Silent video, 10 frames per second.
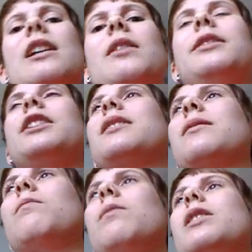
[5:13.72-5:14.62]
it. We just
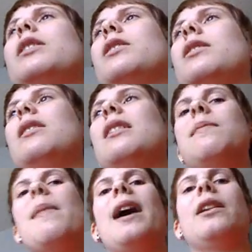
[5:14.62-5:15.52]
we this
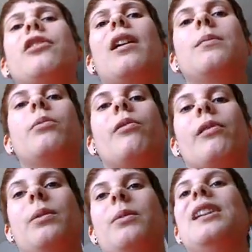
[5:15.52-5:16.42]
man tried it before
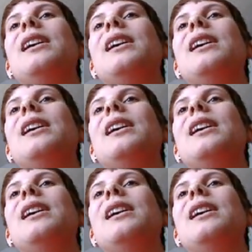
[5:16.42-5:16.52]
us and was